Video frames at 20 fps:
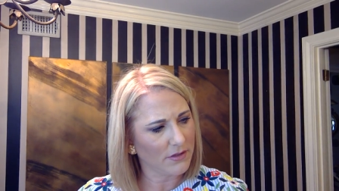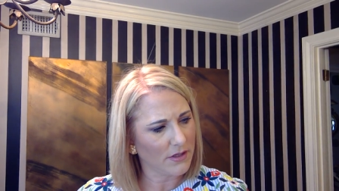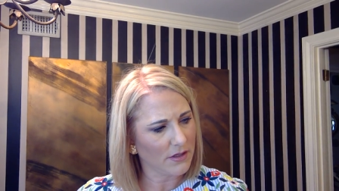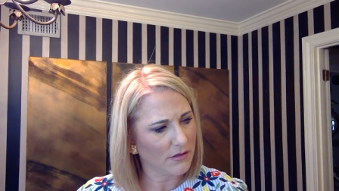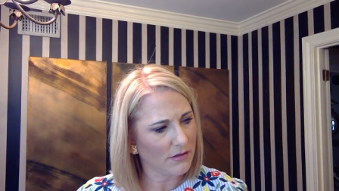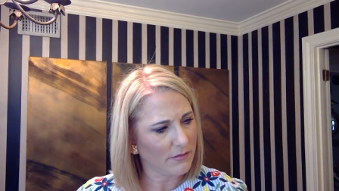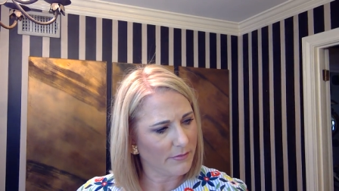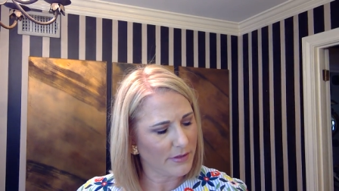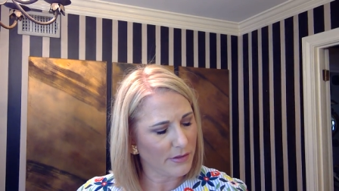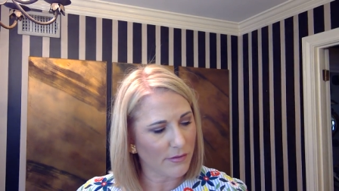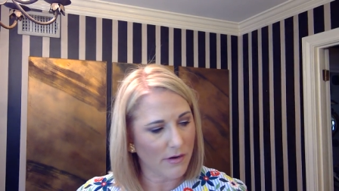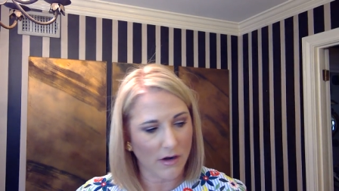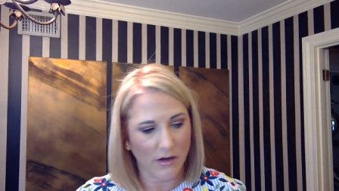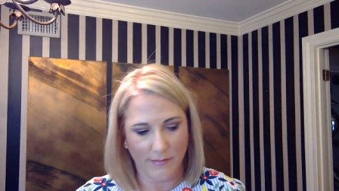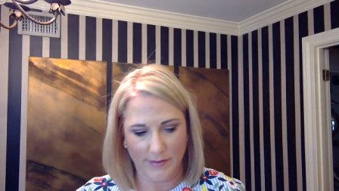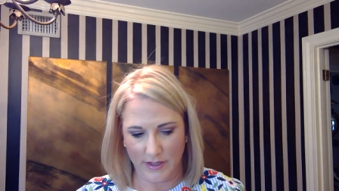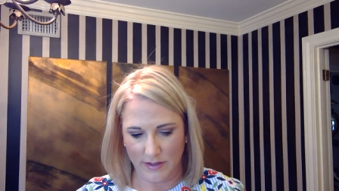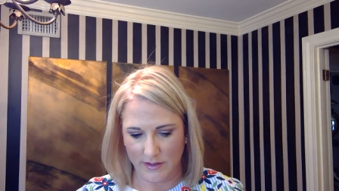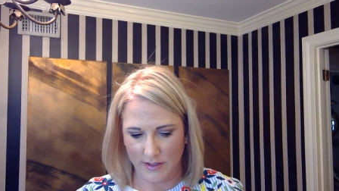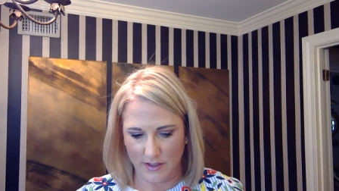I could be wrong
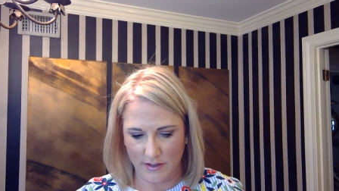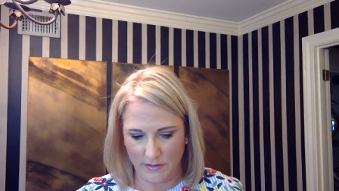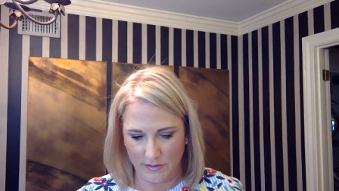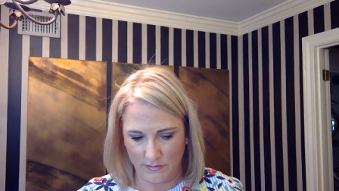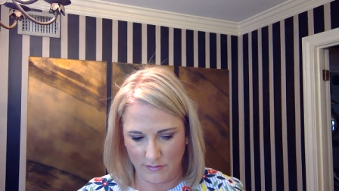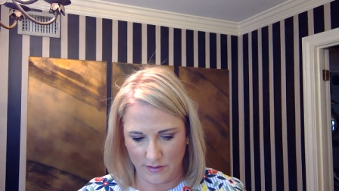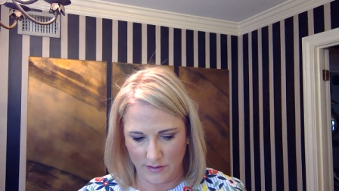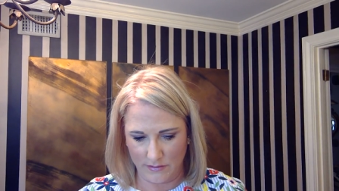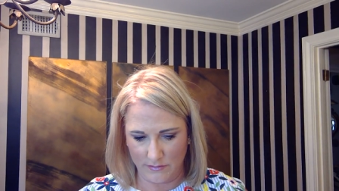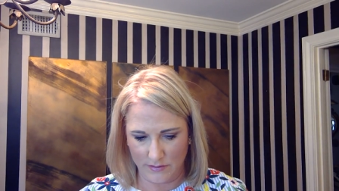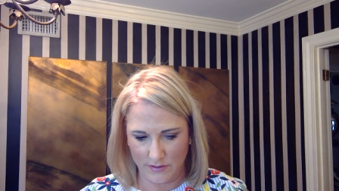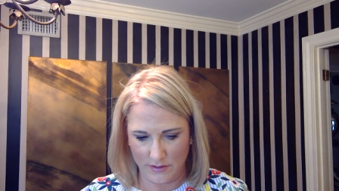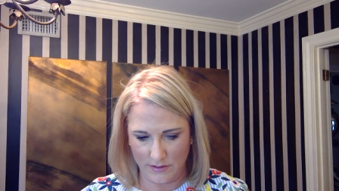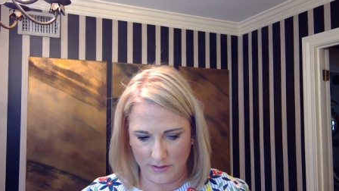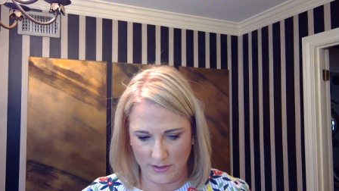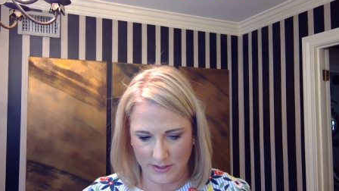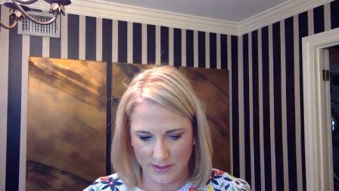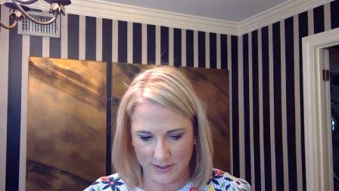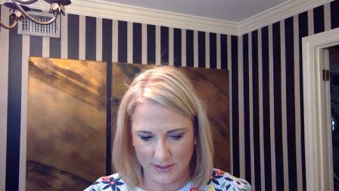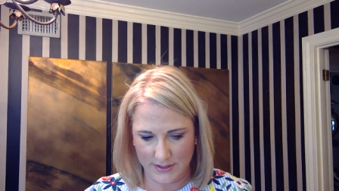about that, who knows?
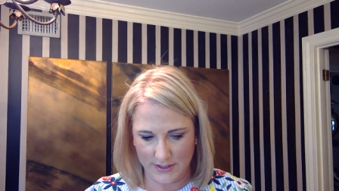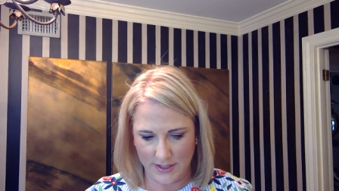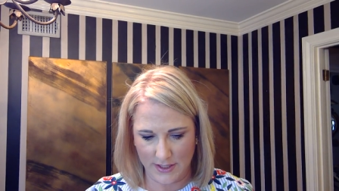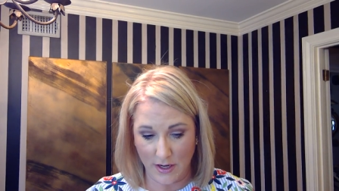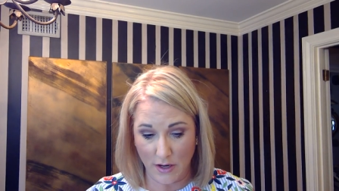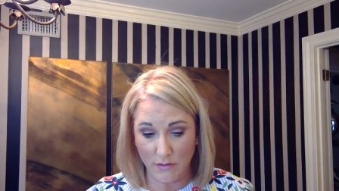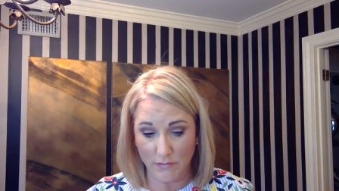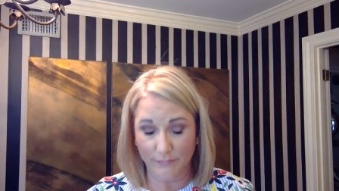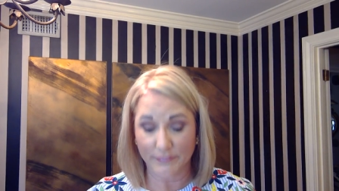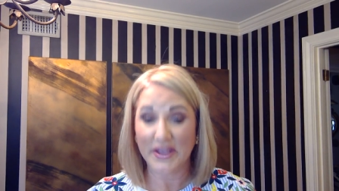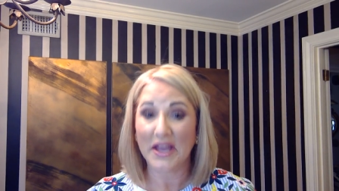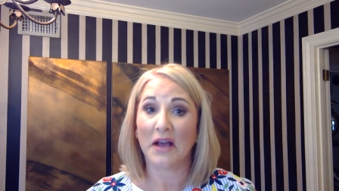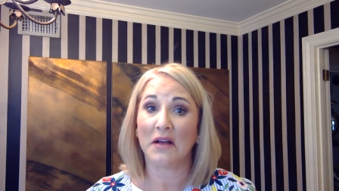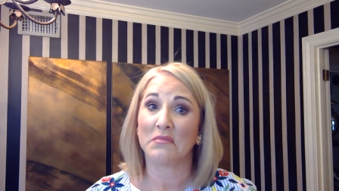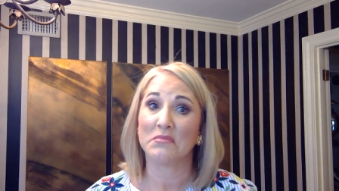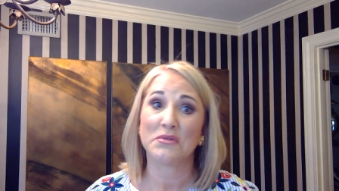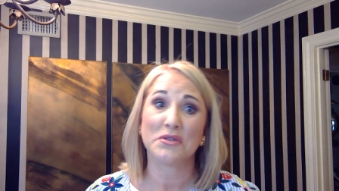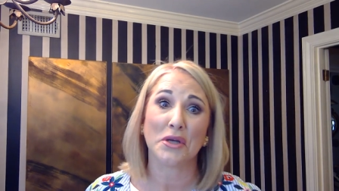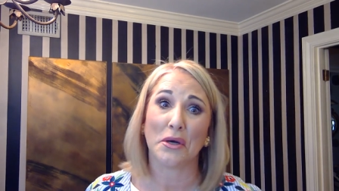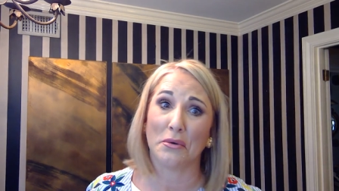Let's see. Oh, yeah, I'm
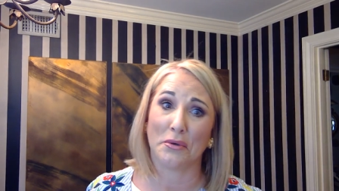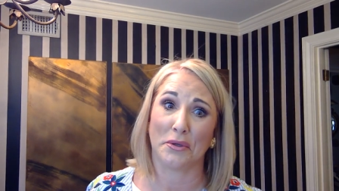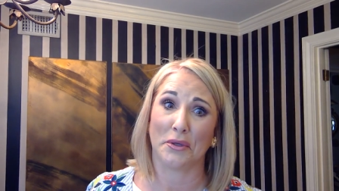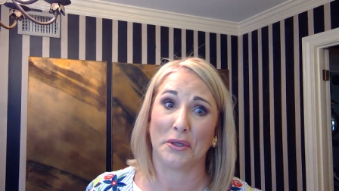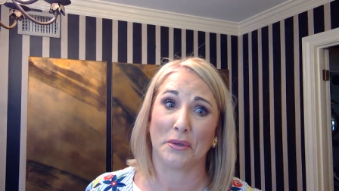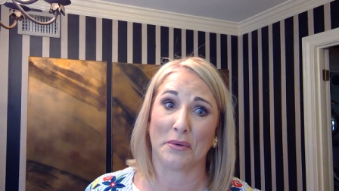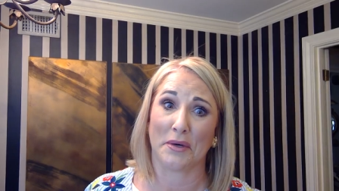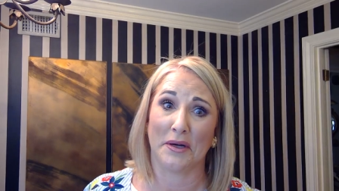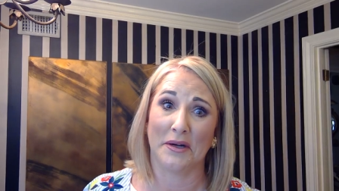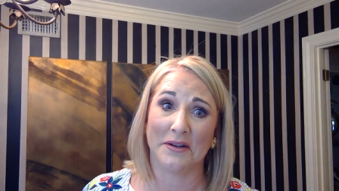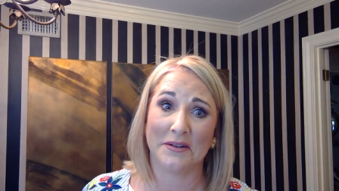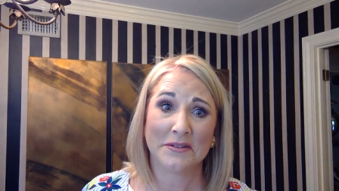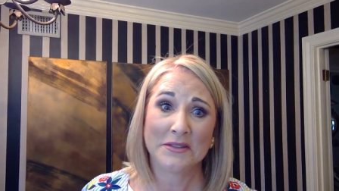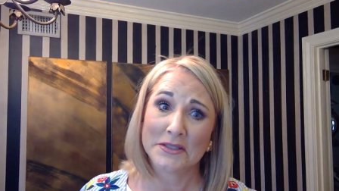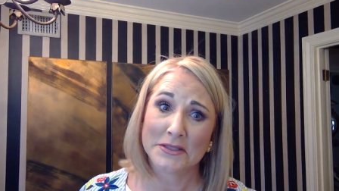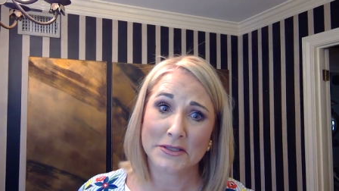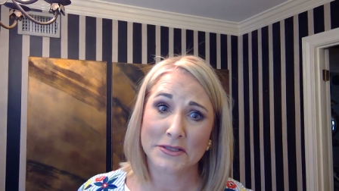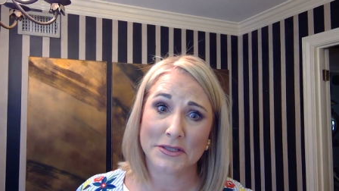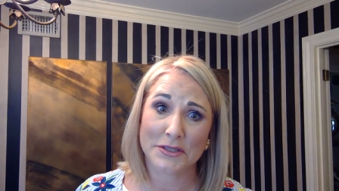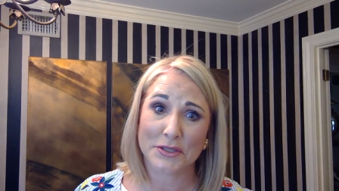totally wrong.
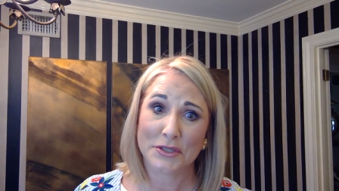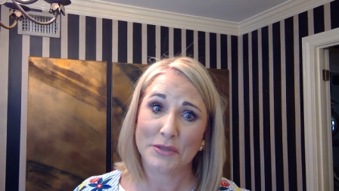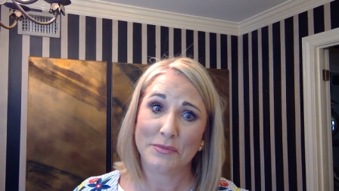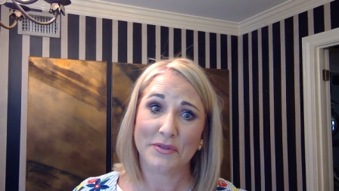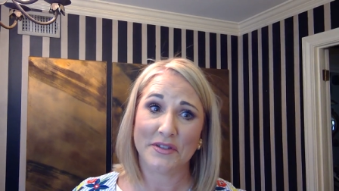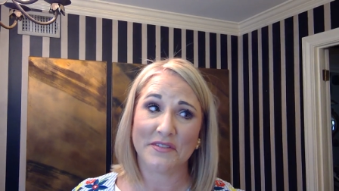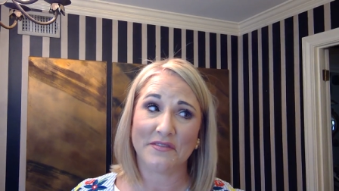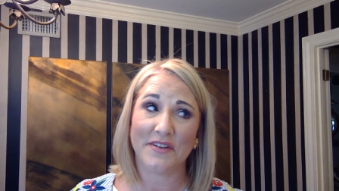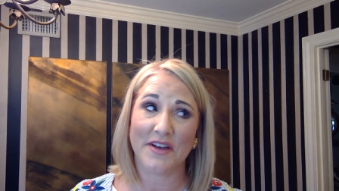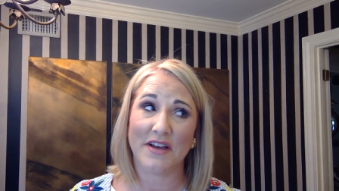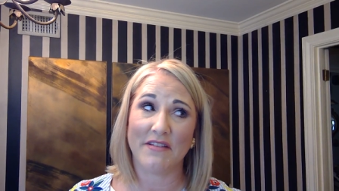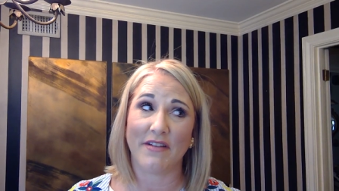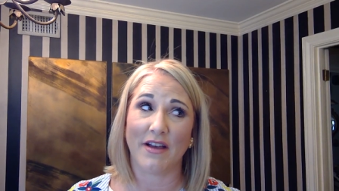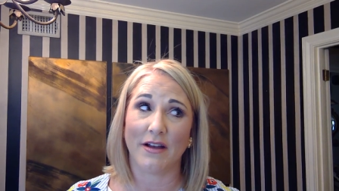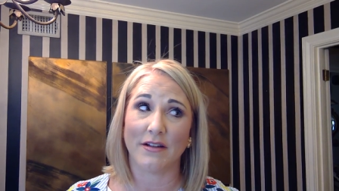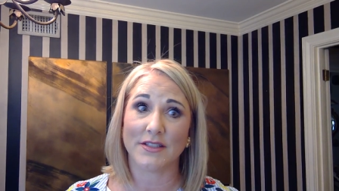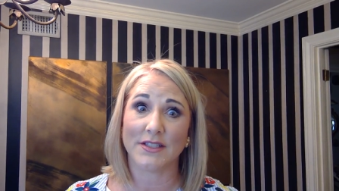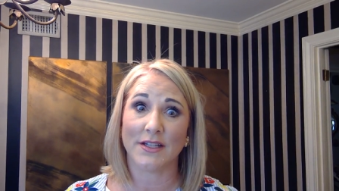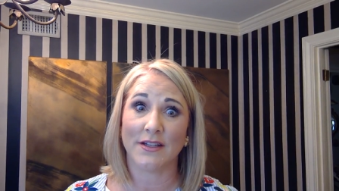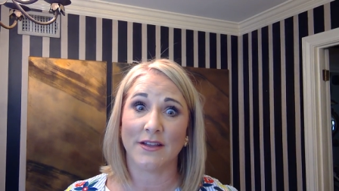This is a two point five
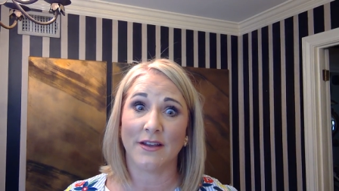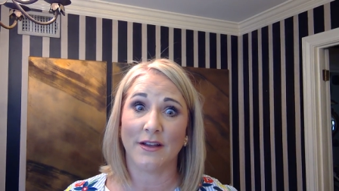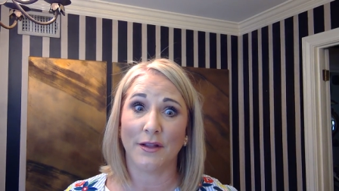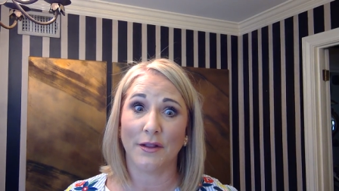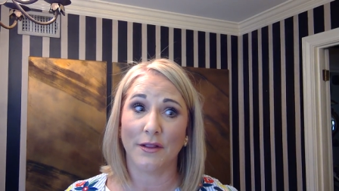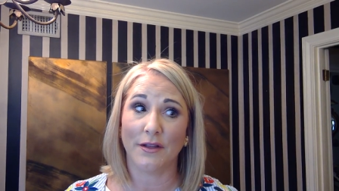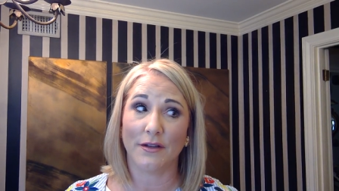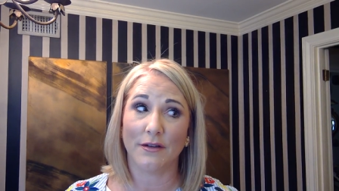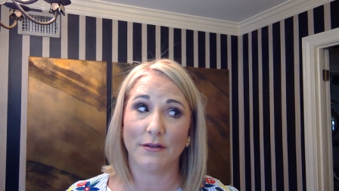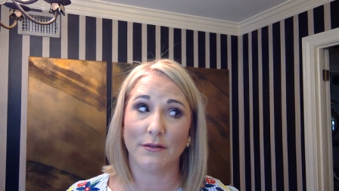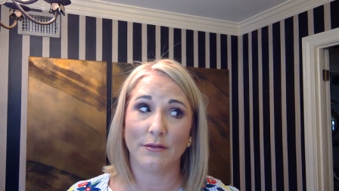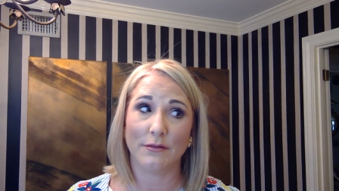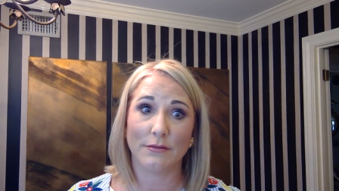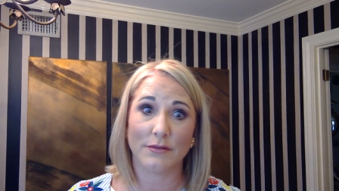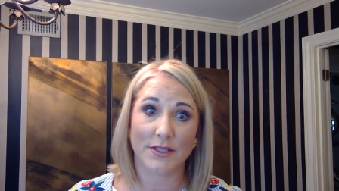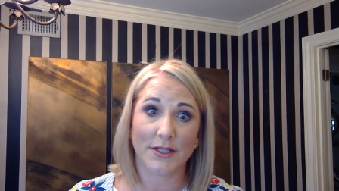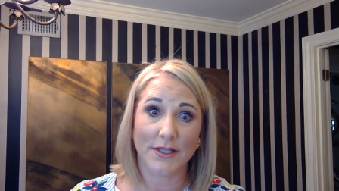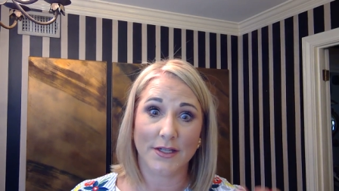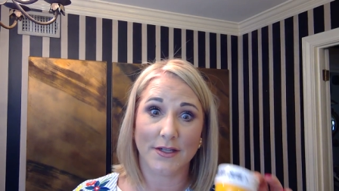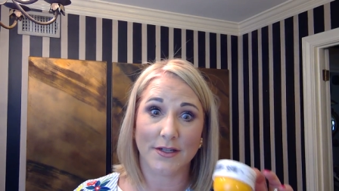ounce. Hello,
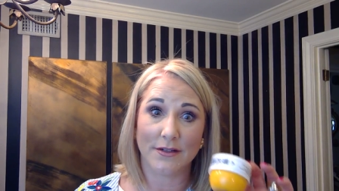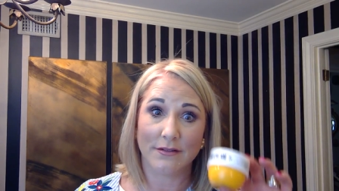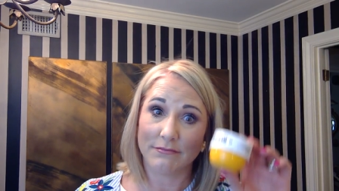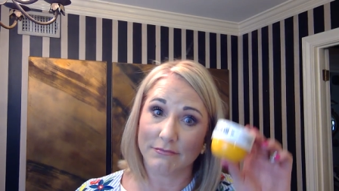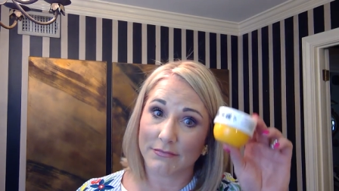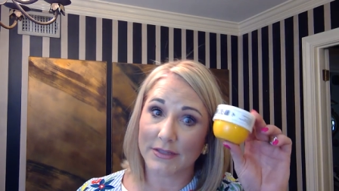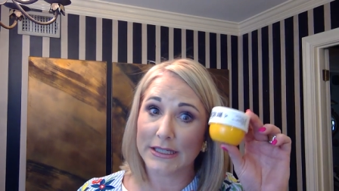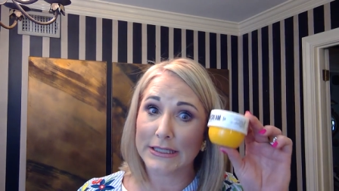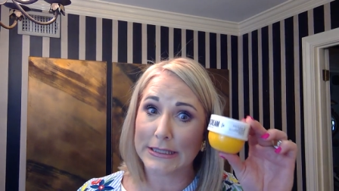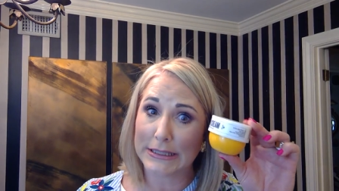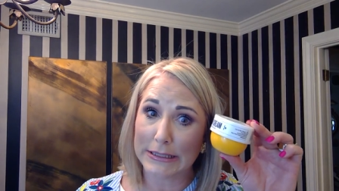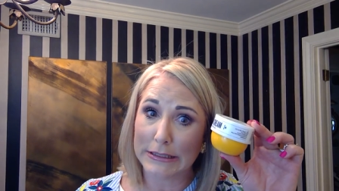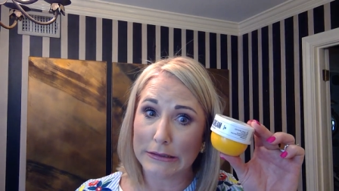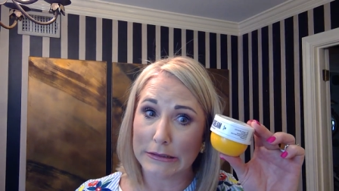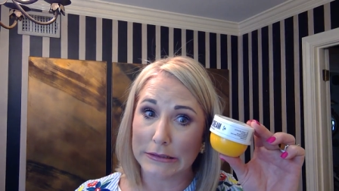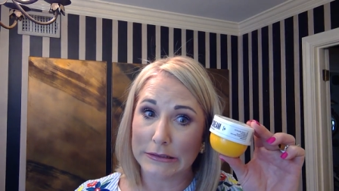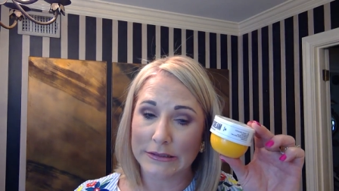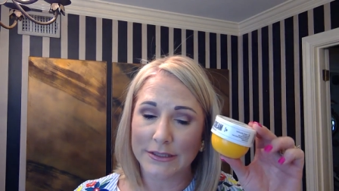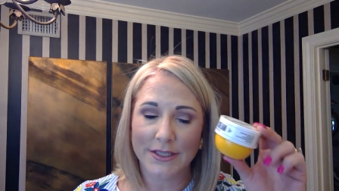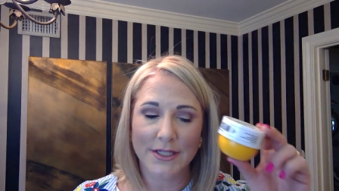Tika, it's
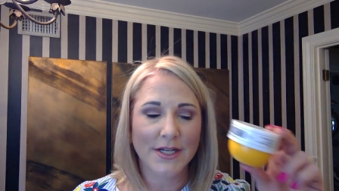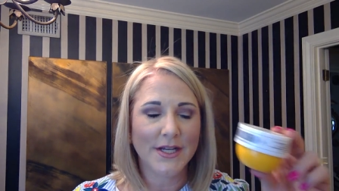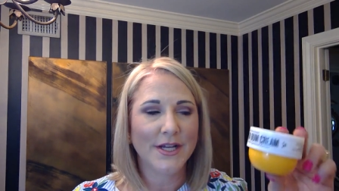little.